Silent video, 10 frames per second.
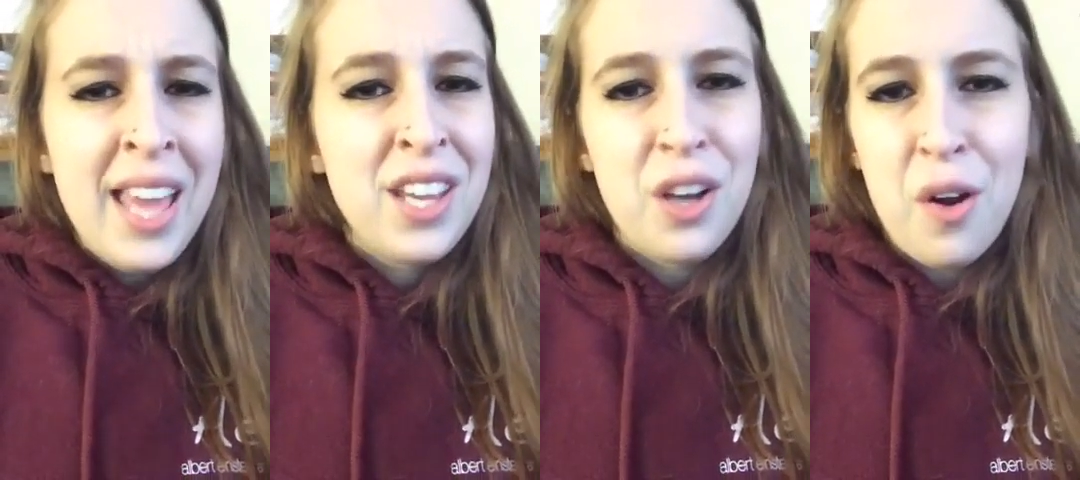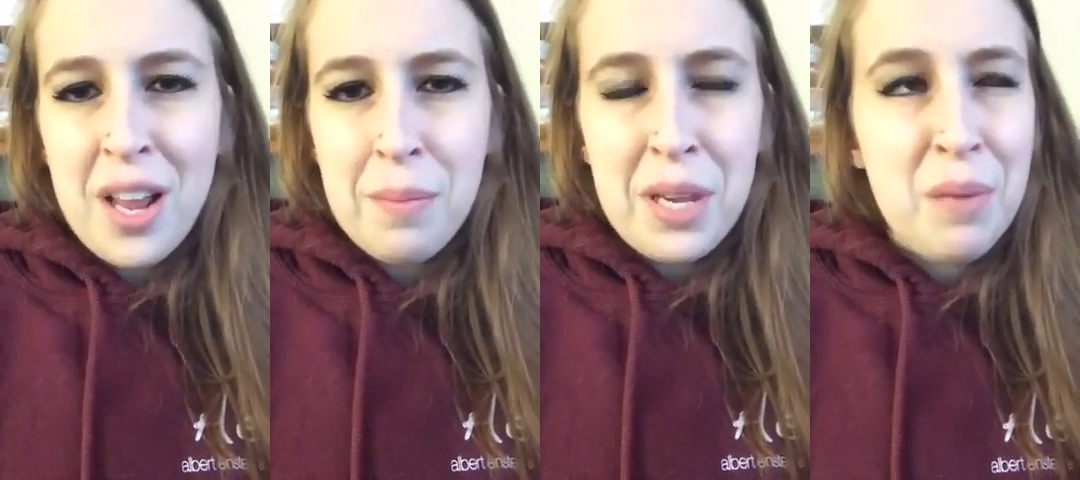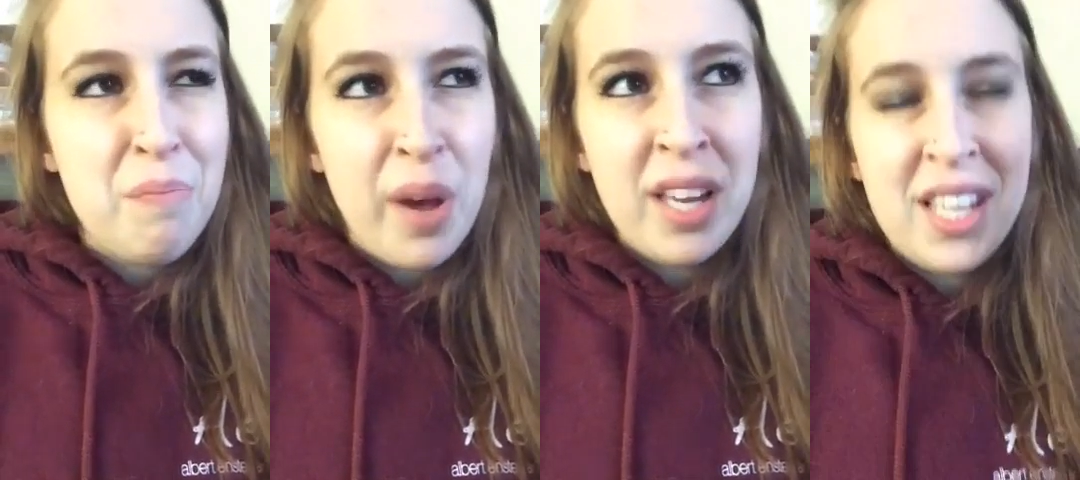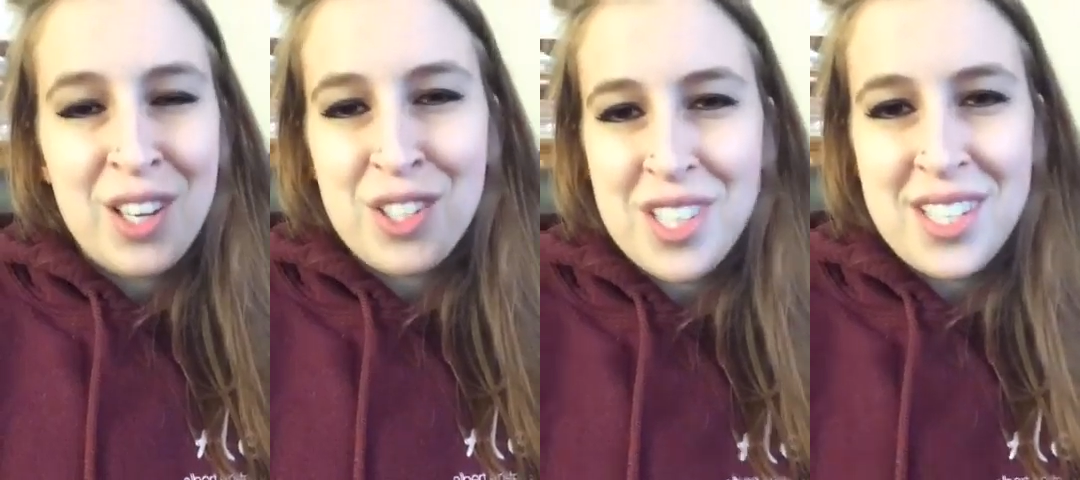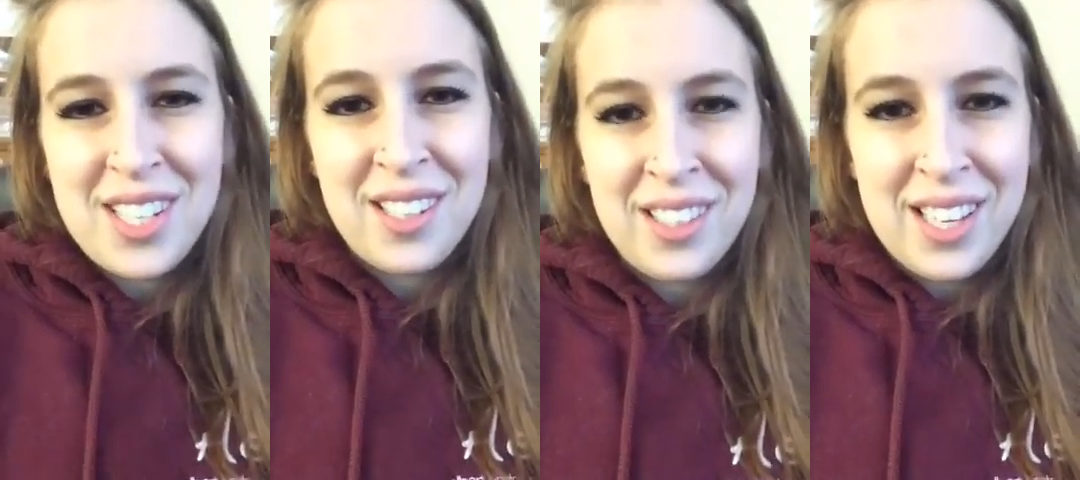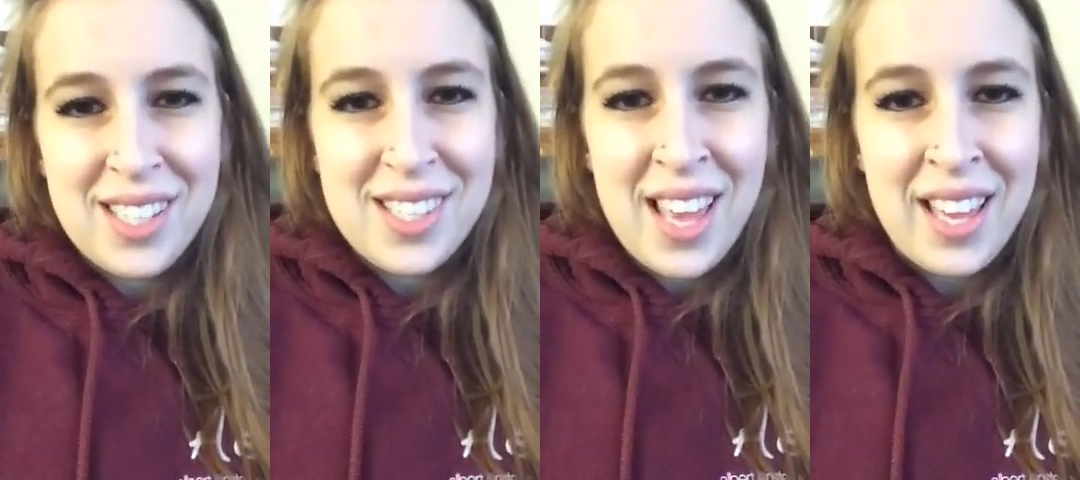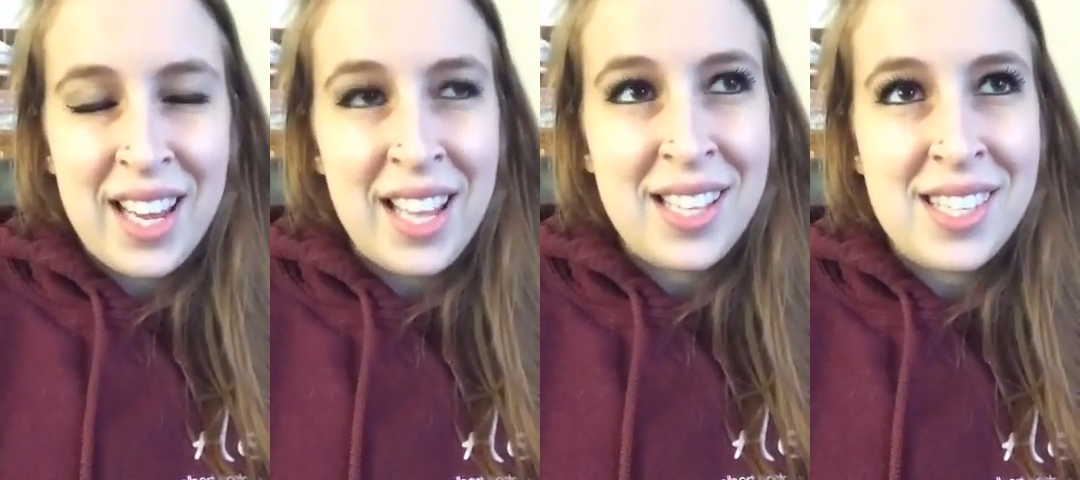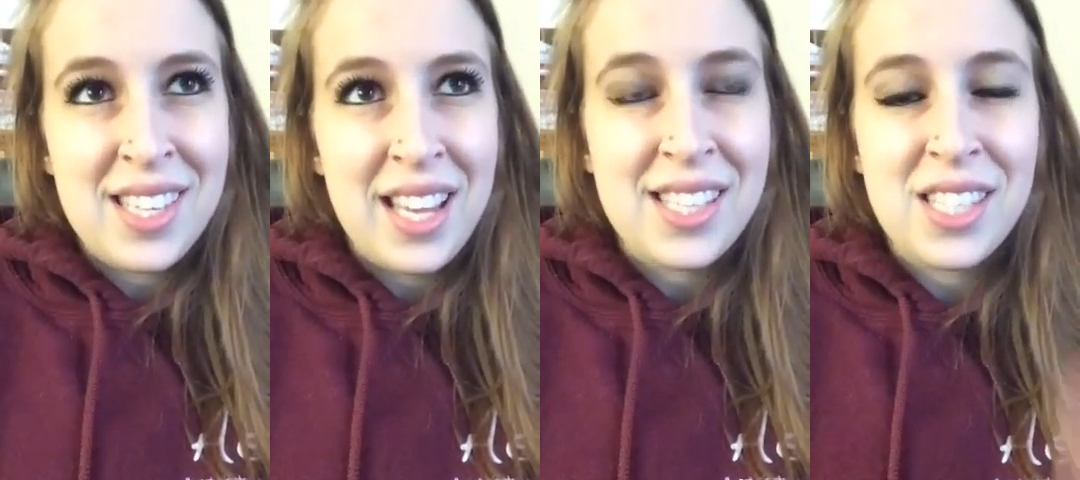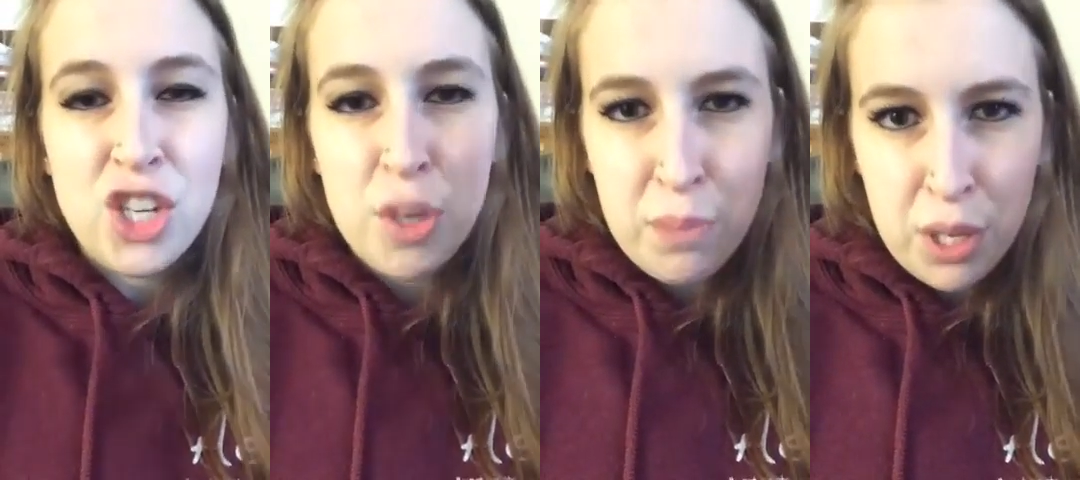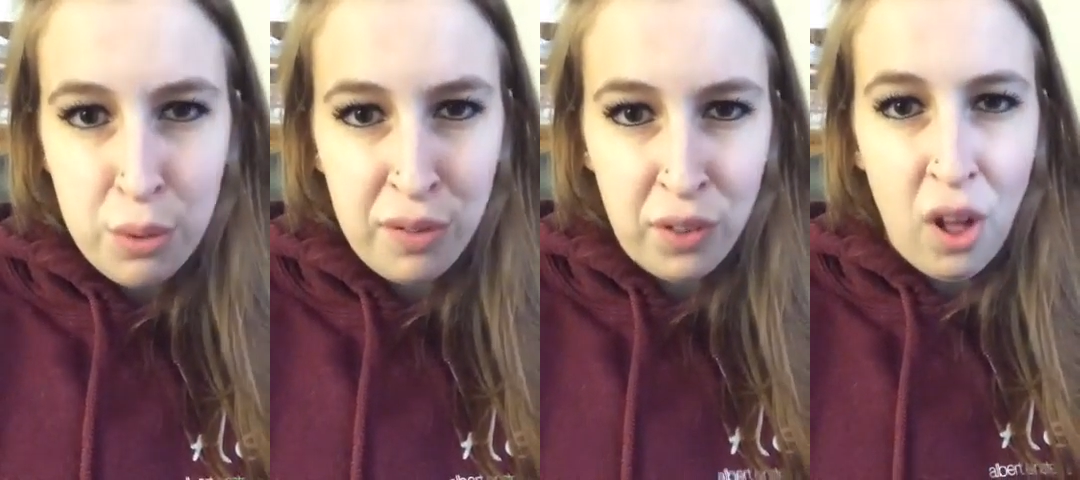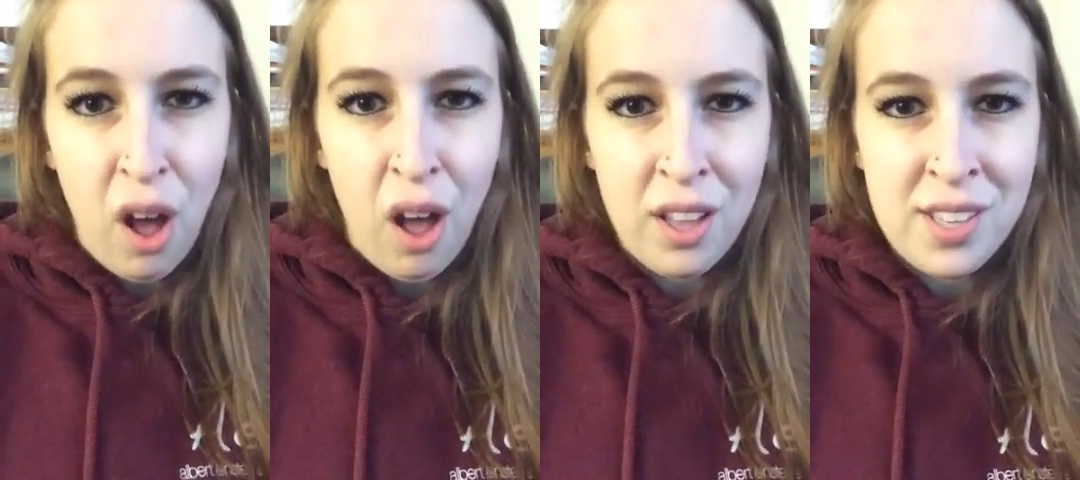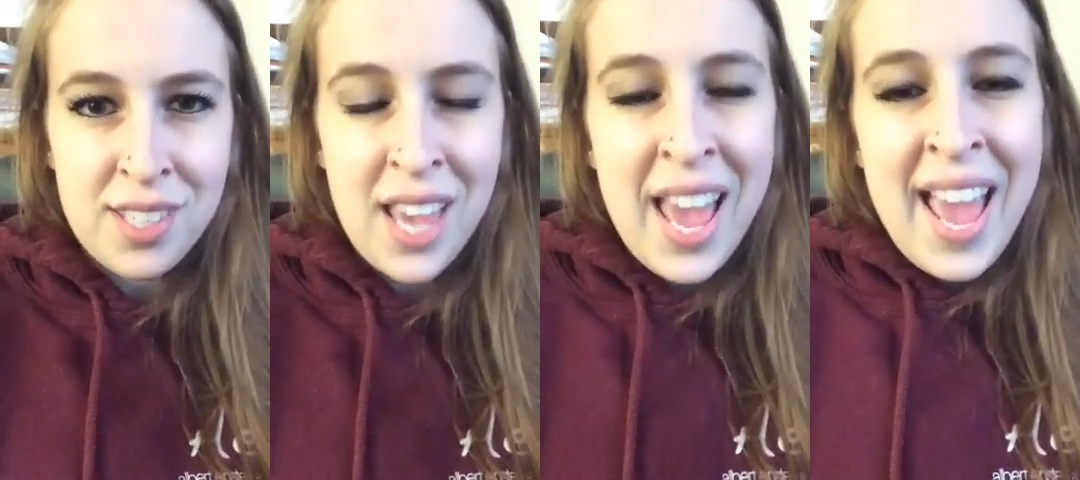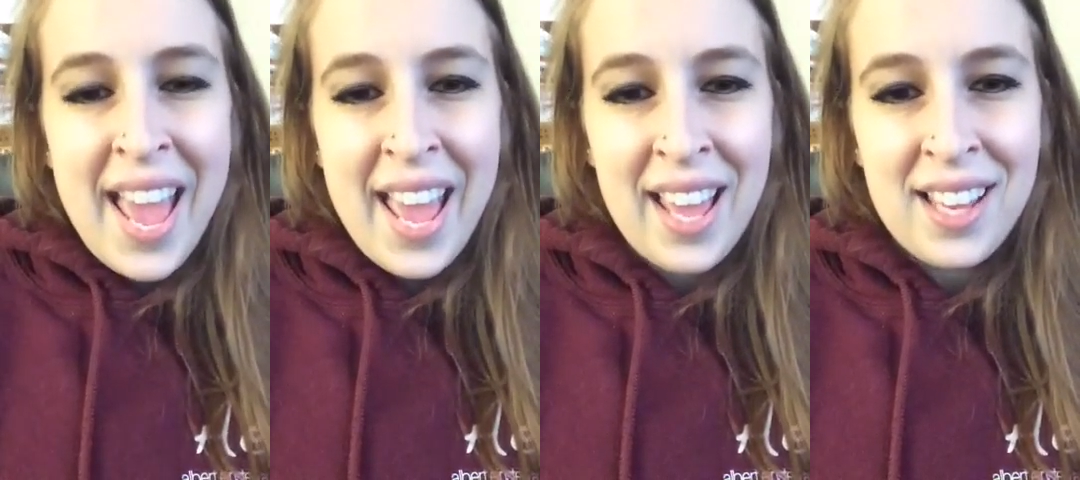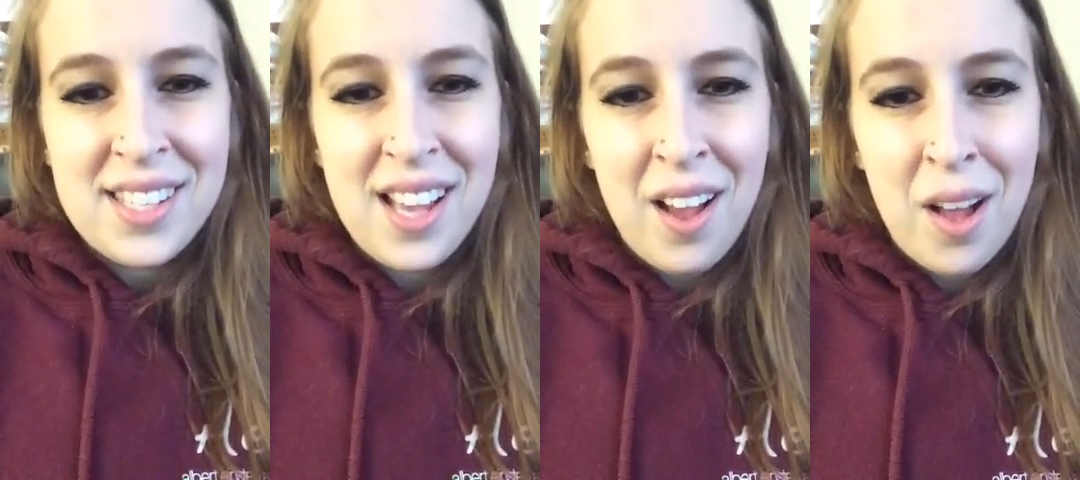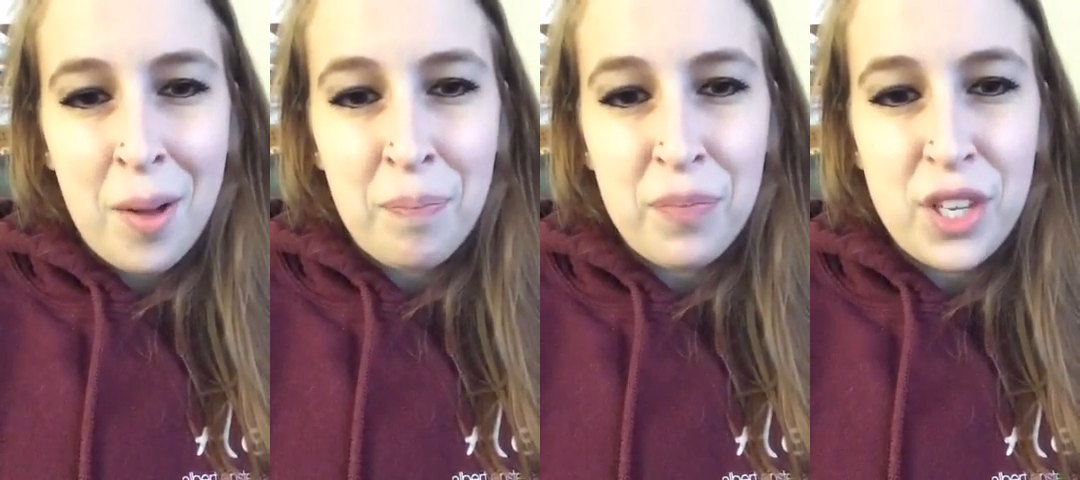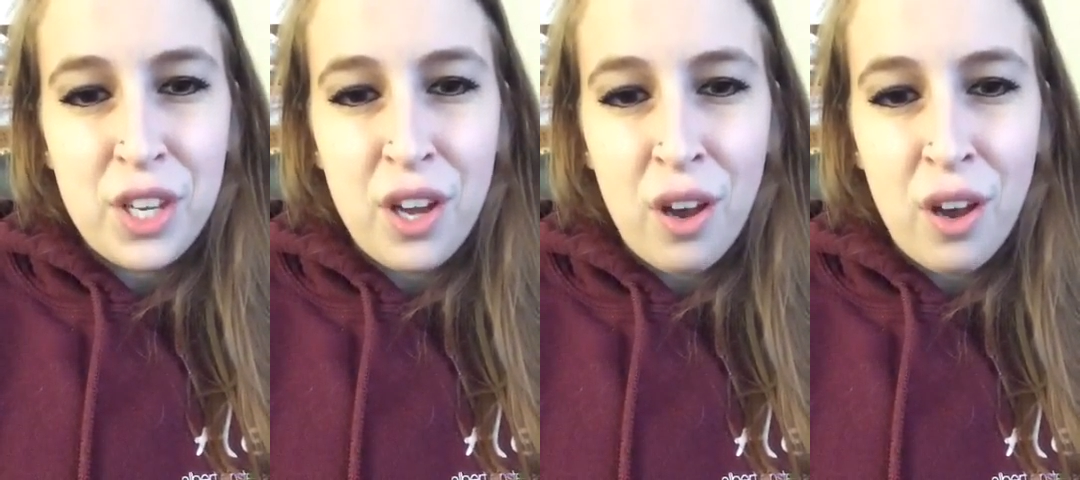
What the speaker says: You know what I mean? But here's the deal is that it's such a beautiful cause. And, you